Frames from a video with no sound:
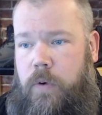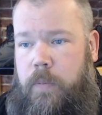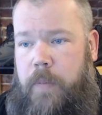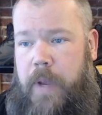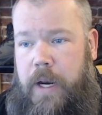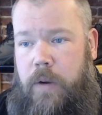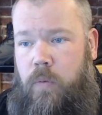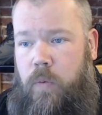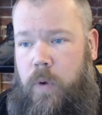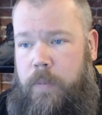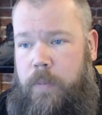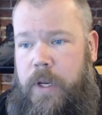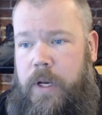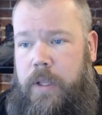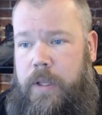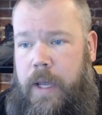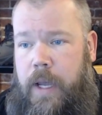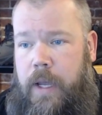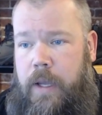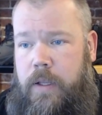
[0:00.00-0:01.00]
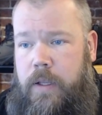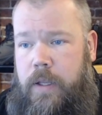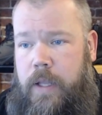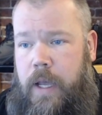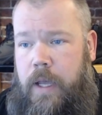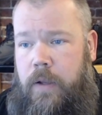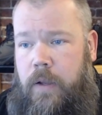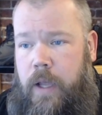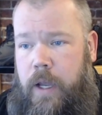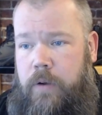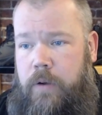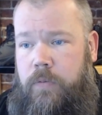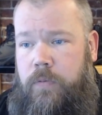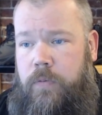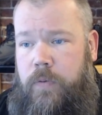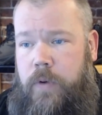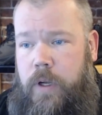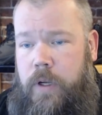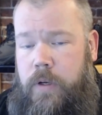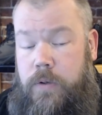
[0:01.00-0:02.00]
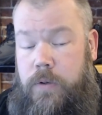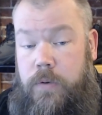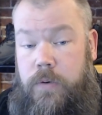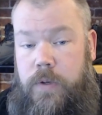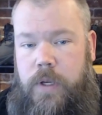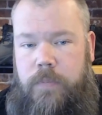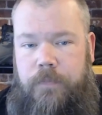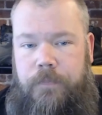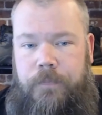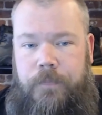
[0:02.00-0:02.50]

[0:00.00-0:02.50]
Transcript: men and women in that line of duty.